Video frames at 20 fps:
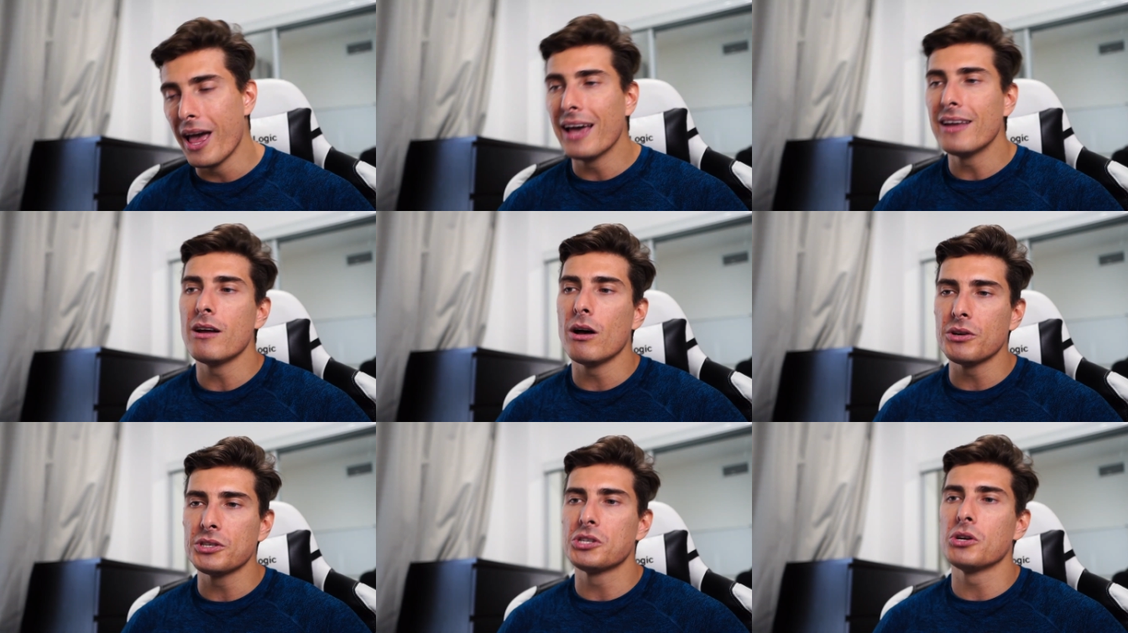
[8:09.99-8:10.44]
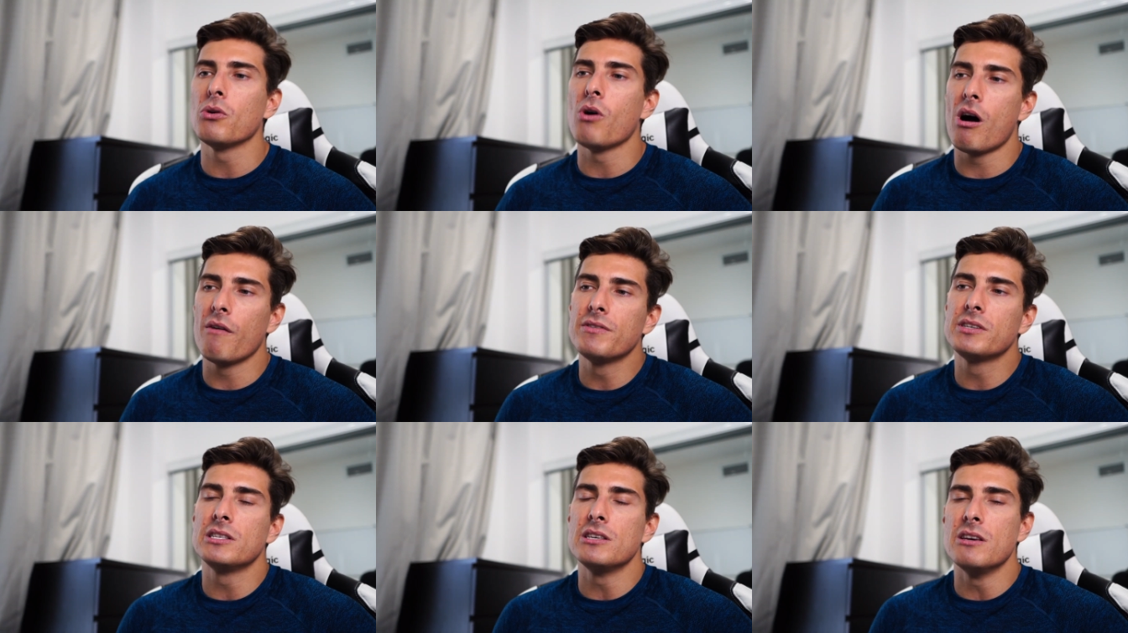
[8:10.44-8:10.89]
And also,
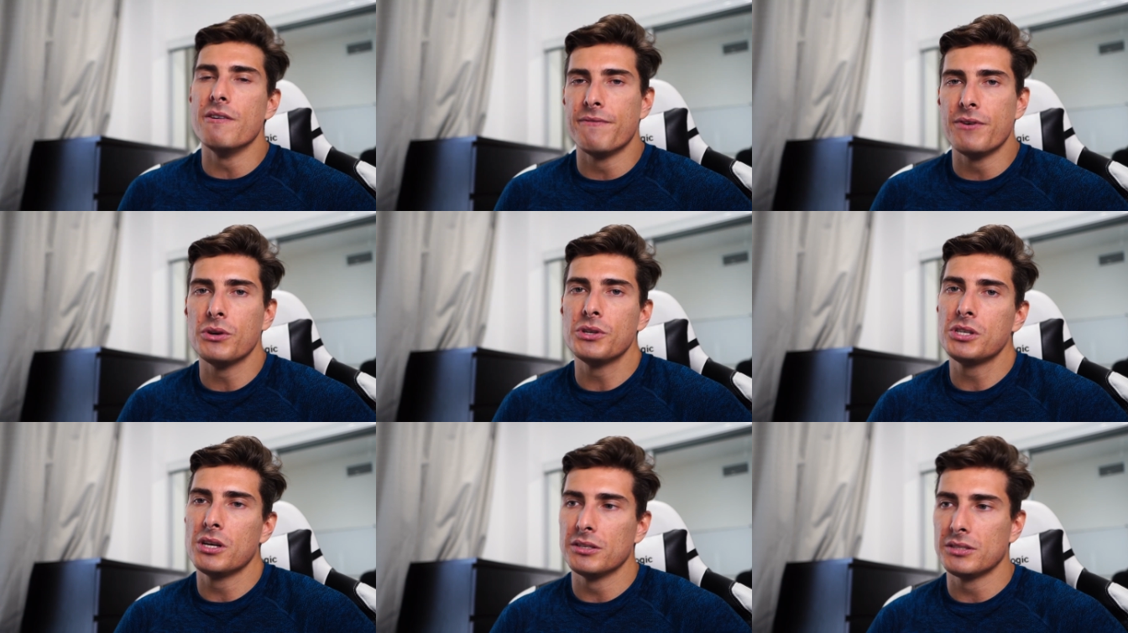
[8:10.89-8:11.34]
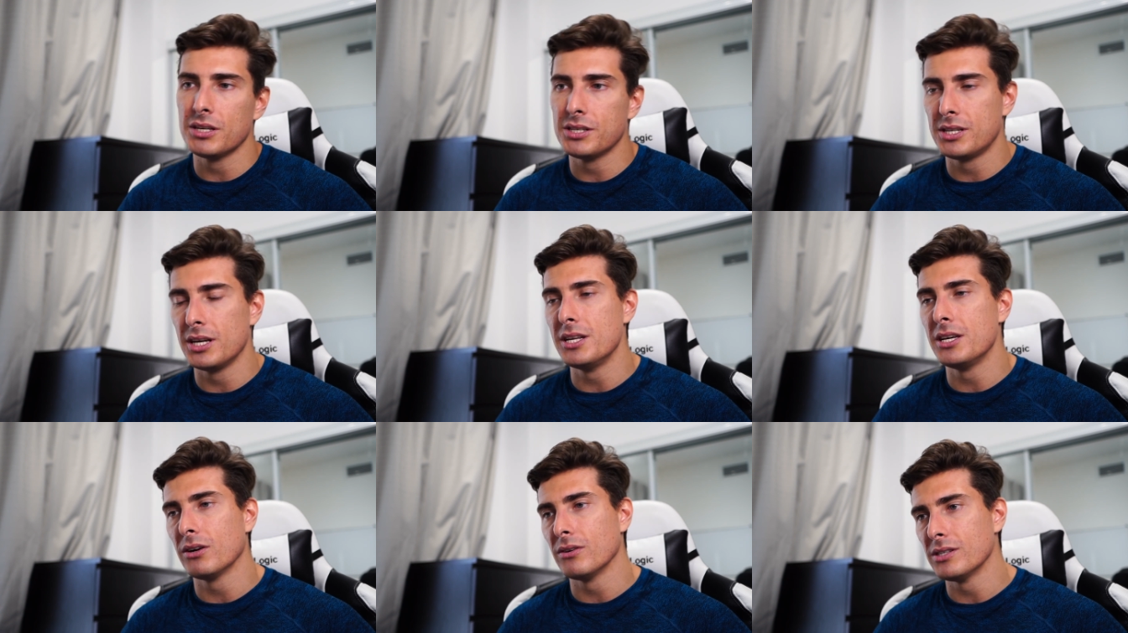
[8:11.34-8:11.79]
obviously, it feels good to
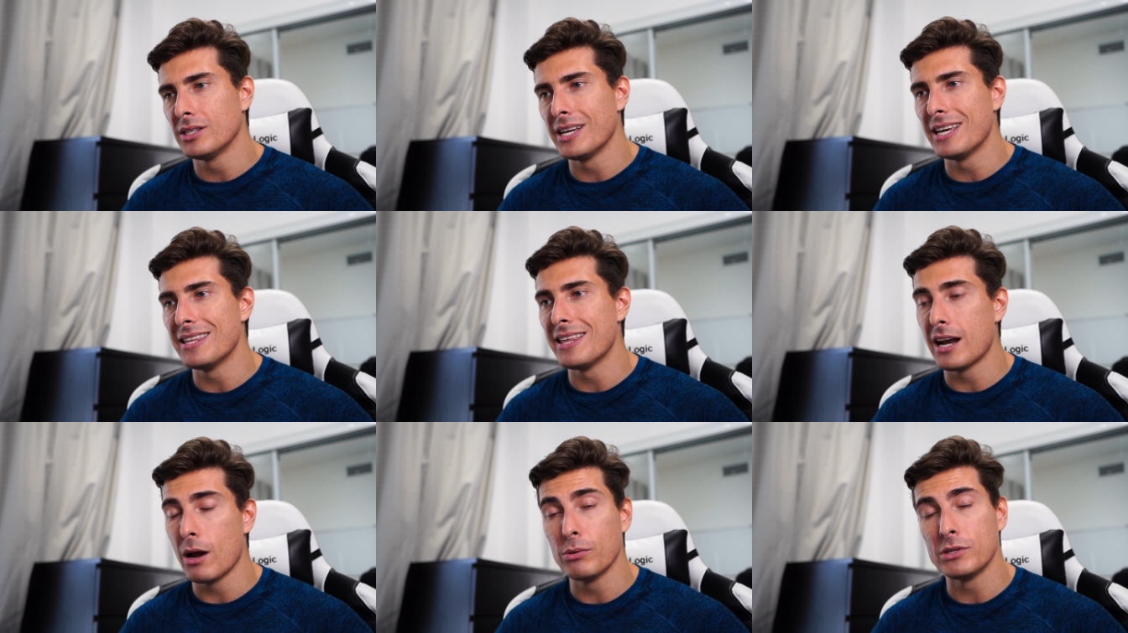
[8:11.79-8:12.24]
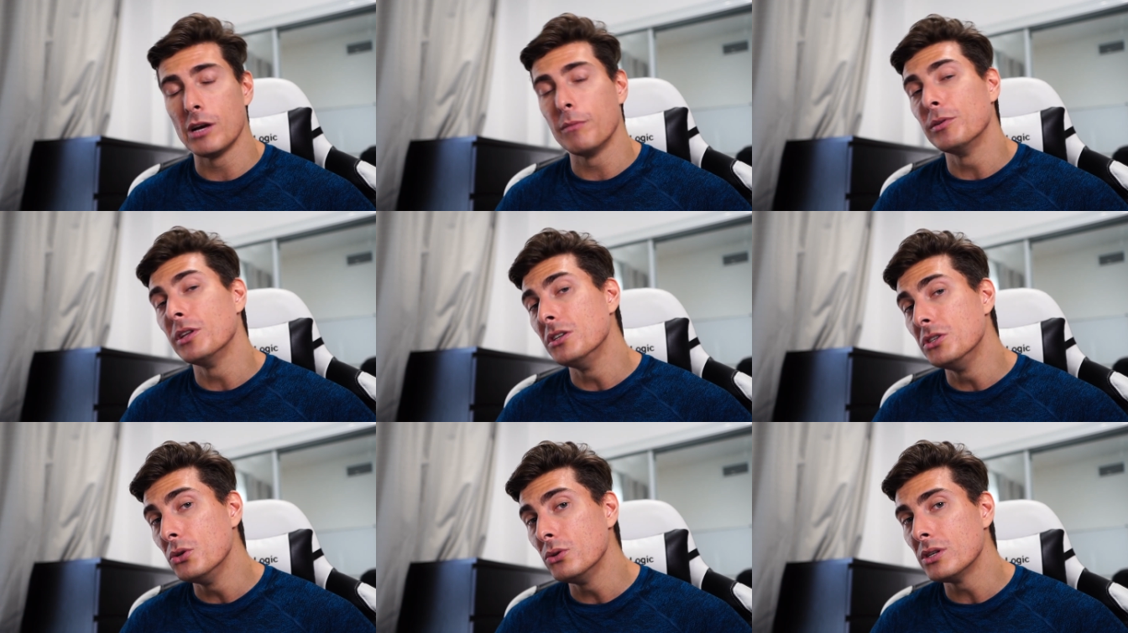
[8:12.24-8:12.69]
sit here and say that I was
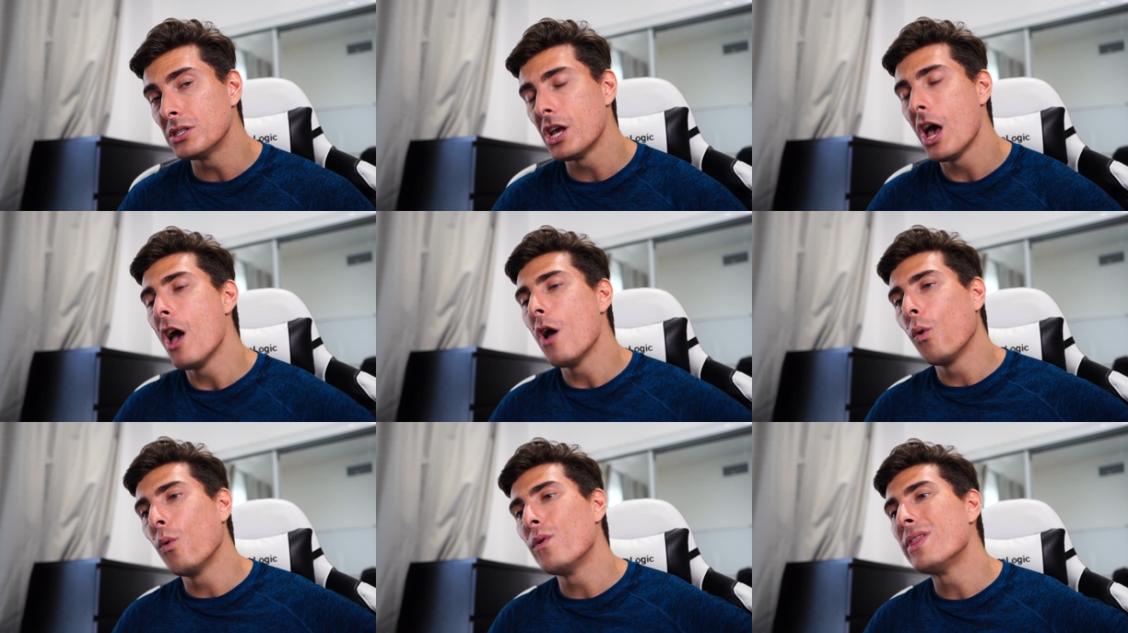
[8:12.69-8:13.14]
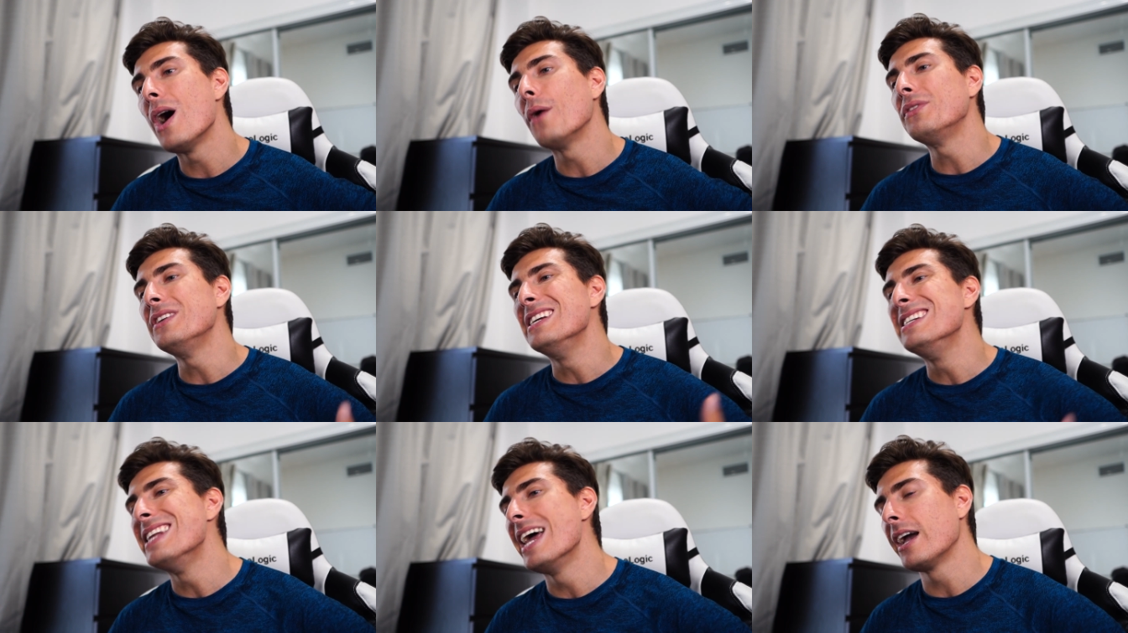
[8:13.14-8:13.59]
able to do this
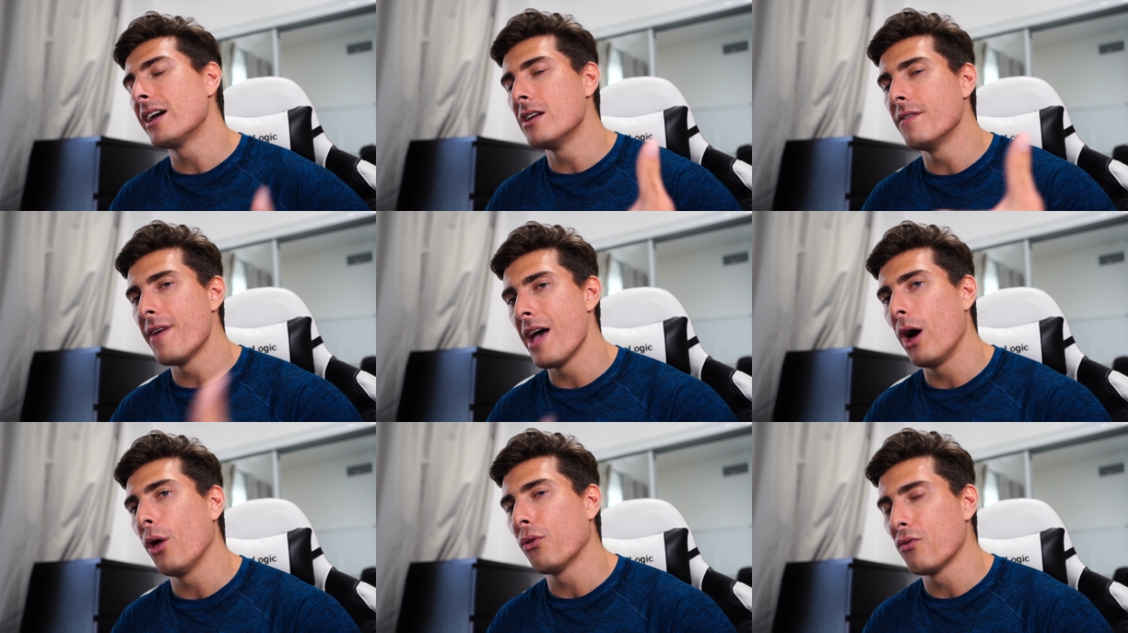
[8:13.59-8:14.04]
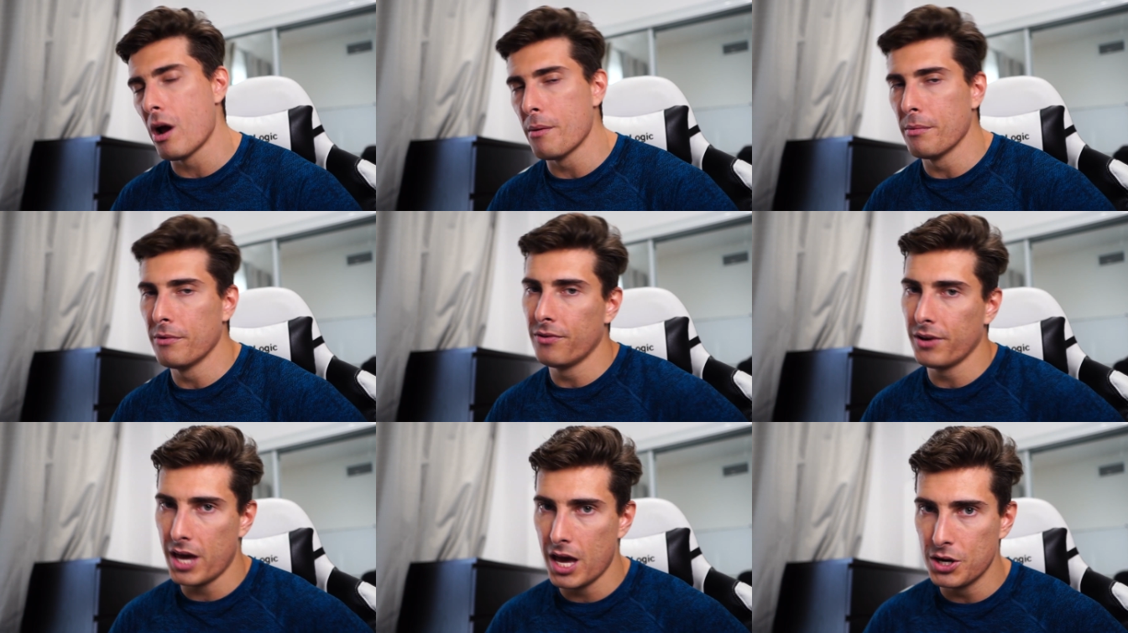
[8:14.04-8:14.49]
without the negative health
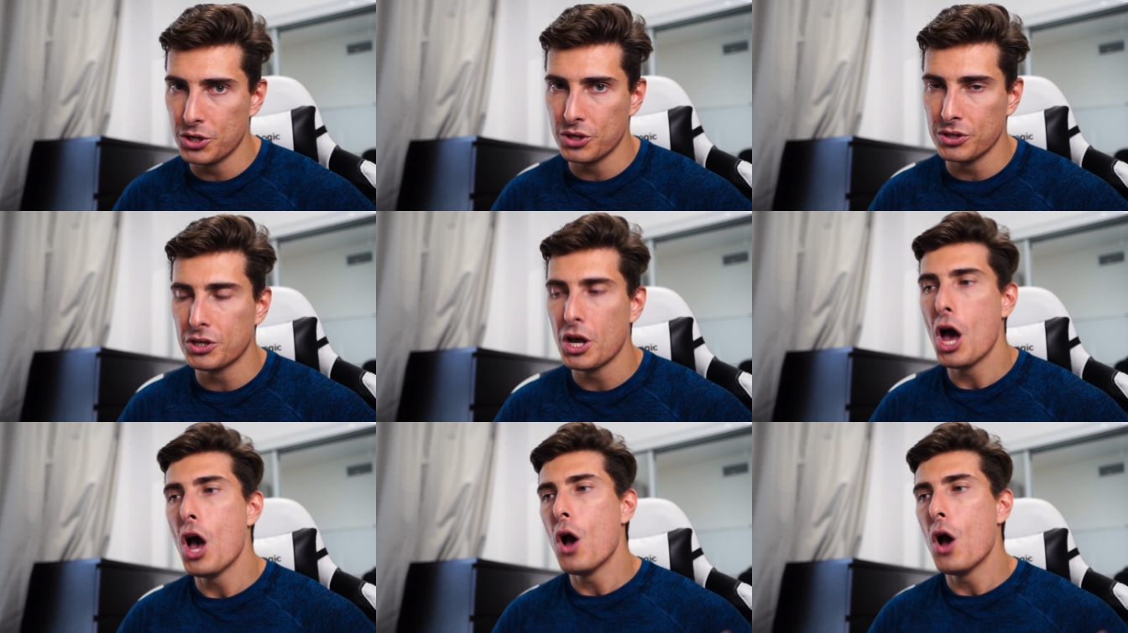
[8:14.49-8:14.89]
ramifications,